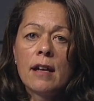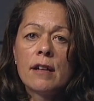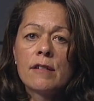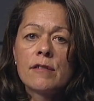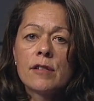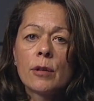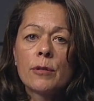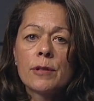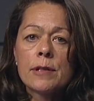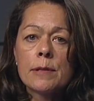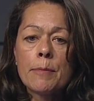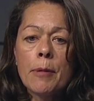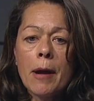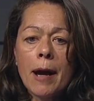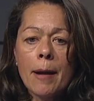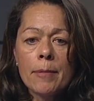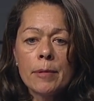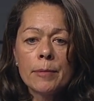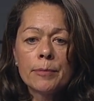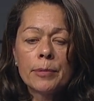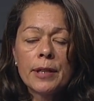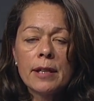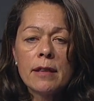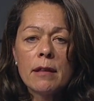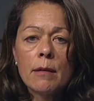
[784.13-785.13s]
So it's
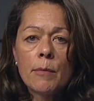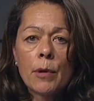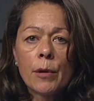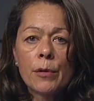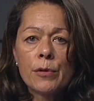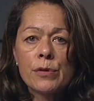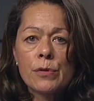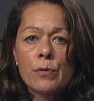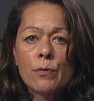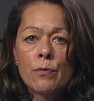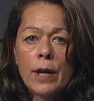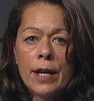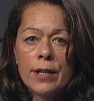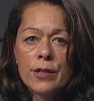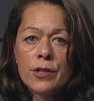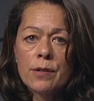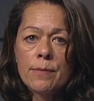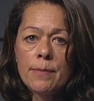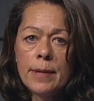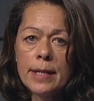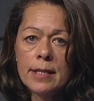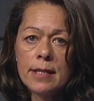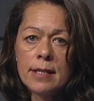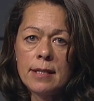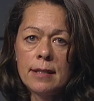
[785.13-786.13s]
probably the most
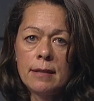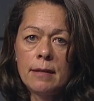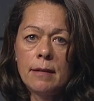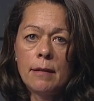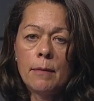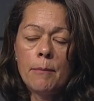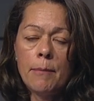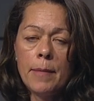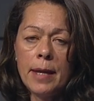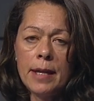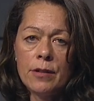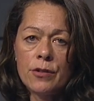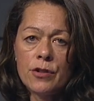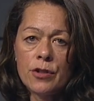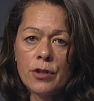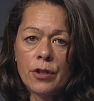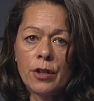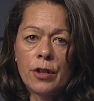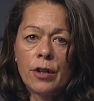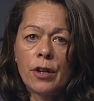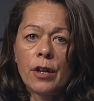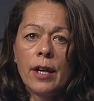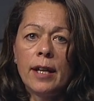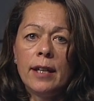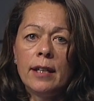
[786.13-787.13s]
regimented
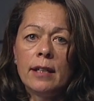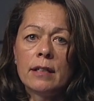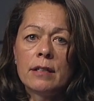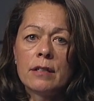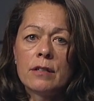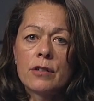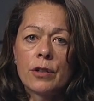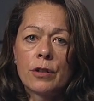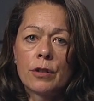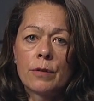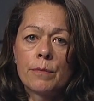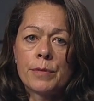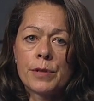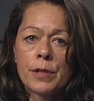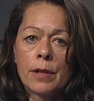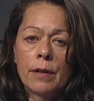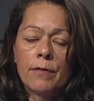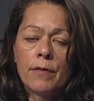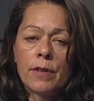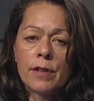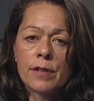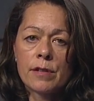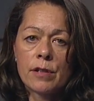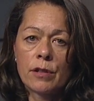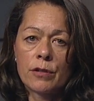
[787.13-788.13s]
major in terms
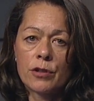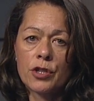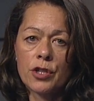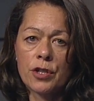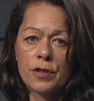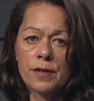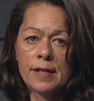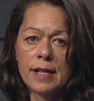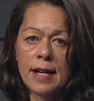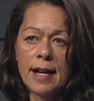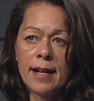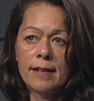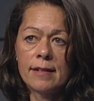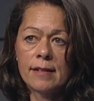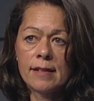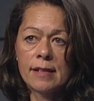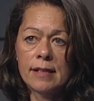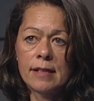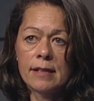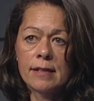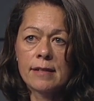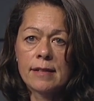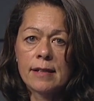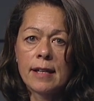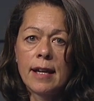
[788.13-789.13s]
of the social
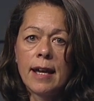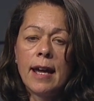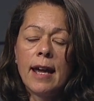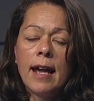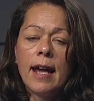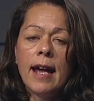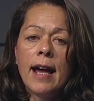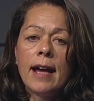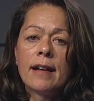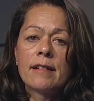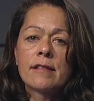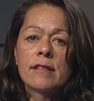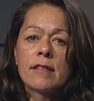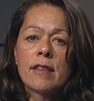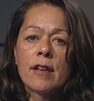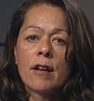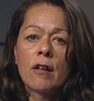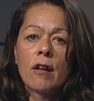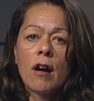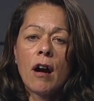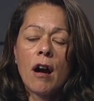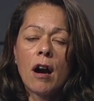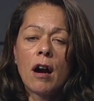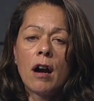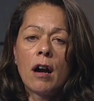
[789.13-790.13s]
sciences, as
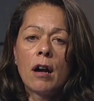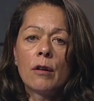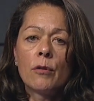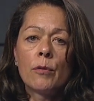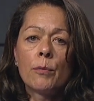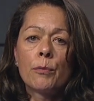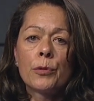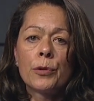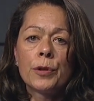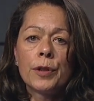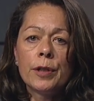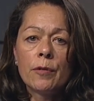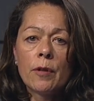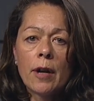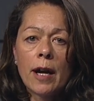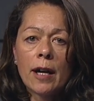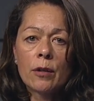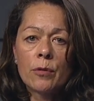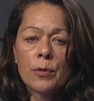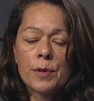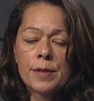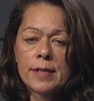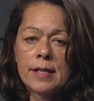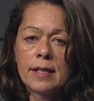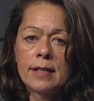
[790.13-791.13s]
there are
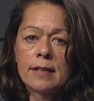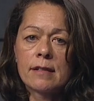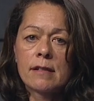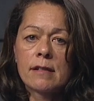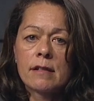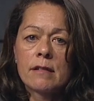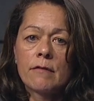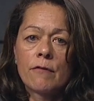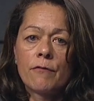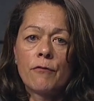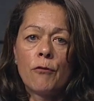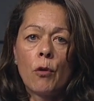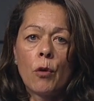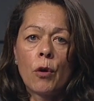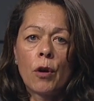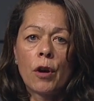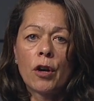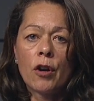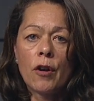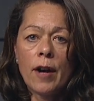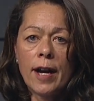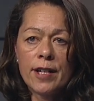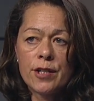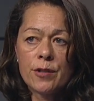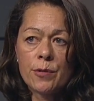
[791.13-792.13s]
prerequisites for
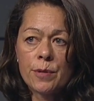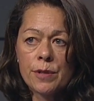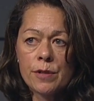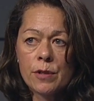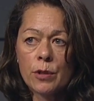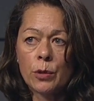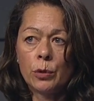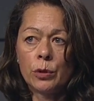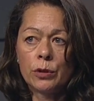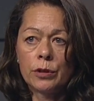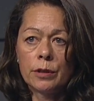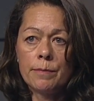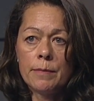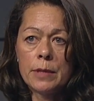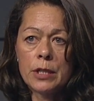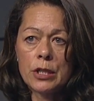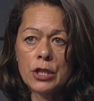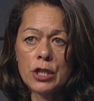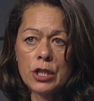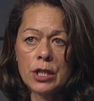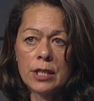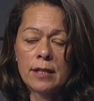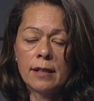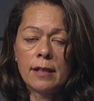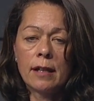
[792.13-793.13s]
graduate school
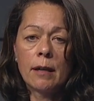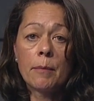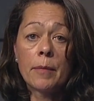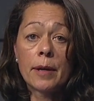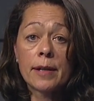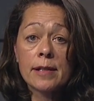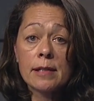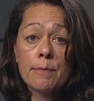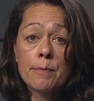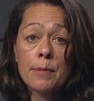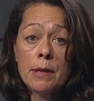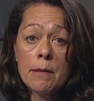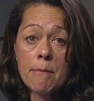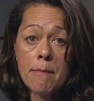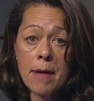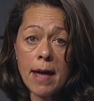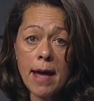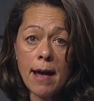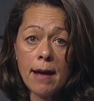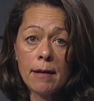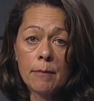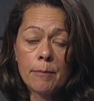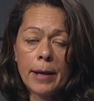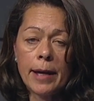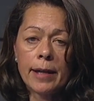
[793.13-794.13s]
admission that must be
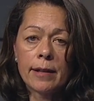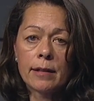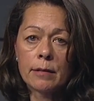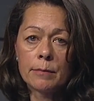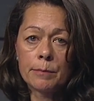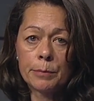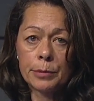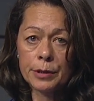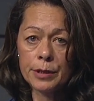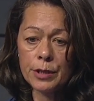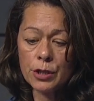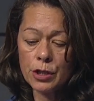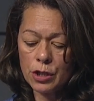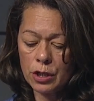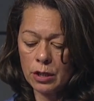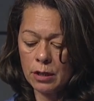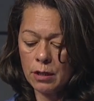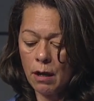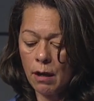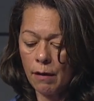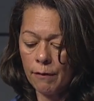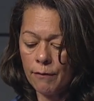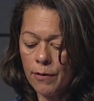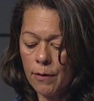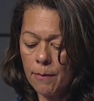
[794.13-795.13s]
met by
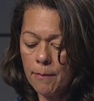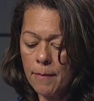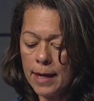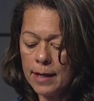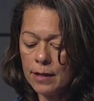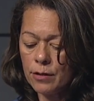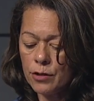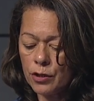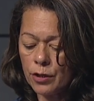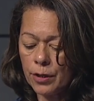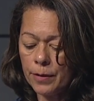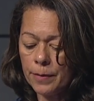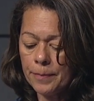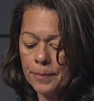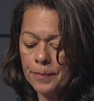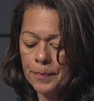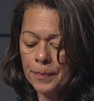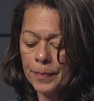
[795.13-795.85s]
completion of the major.